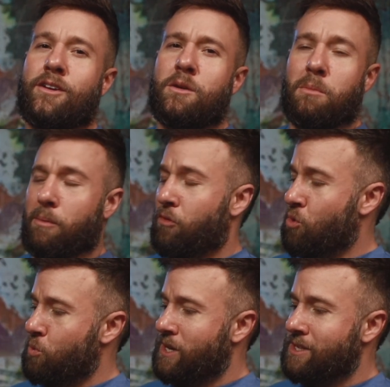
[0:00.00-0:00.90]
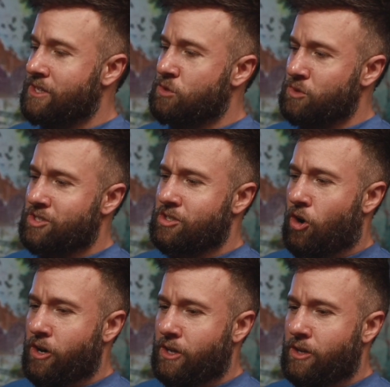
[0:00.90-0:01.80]
But before we get this one
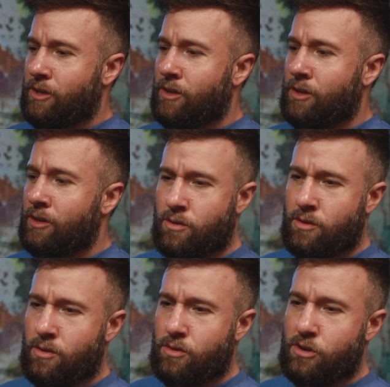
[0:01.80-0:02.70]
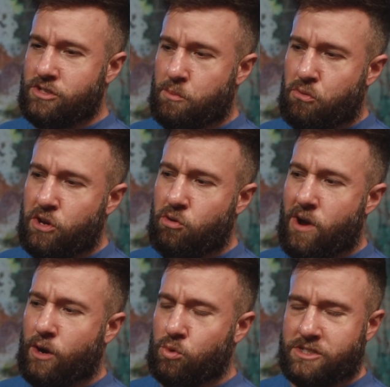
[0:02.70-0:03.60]
started, there's a
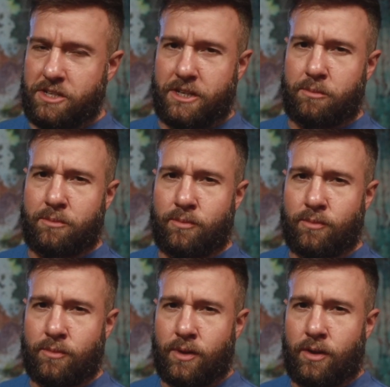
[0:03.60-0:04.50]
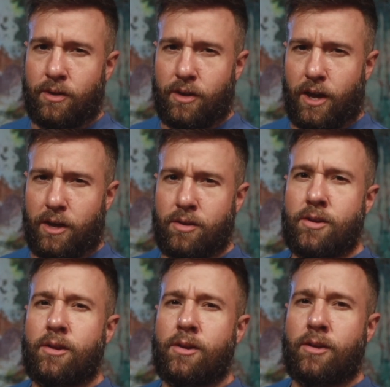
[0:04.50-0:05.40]
prerequisite, okay?
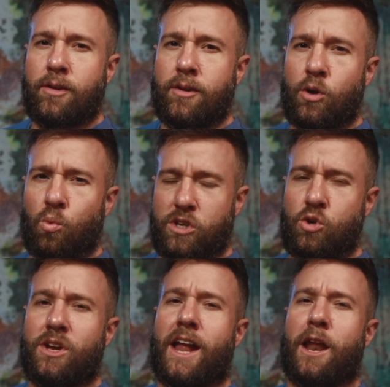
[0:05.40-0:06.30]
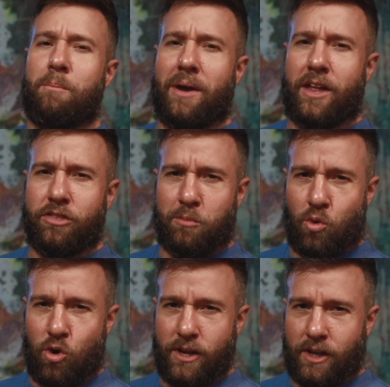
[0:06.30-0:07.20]
When you get out of bed in the
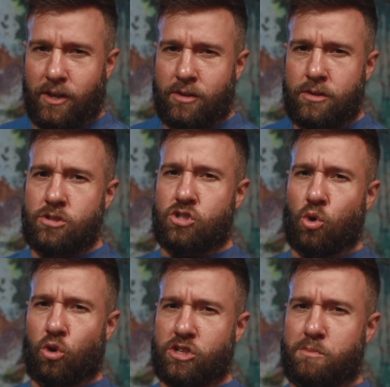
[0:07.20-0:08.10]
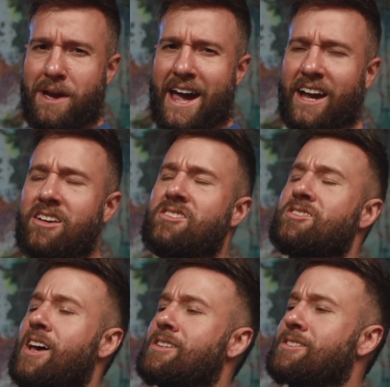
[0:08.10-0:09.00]
morning, shoulders back,
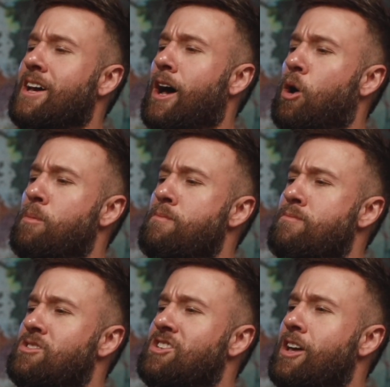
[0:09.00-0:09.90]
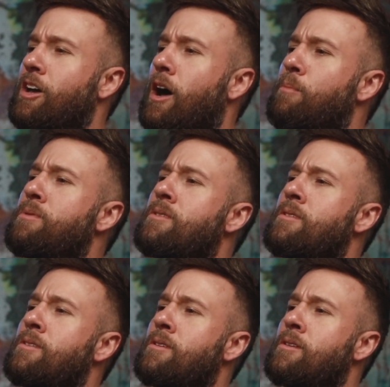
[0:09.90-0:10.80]
chest out, chin up,
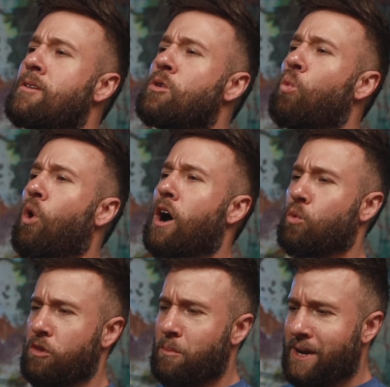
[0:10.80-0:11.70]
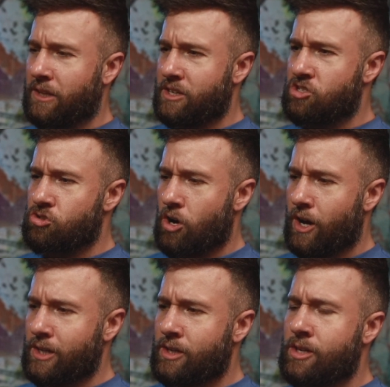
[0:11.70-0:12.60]
walk with a manly
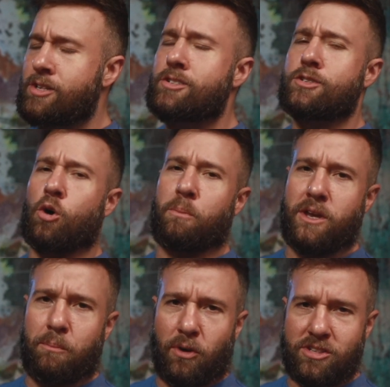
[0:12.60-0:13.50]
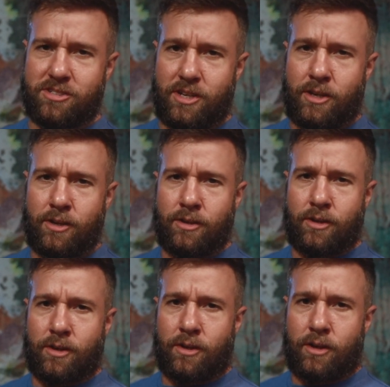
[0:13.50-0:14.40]
strut, don't be a pussy,
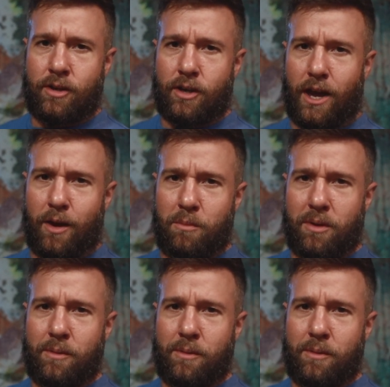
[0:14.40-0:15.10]
okay?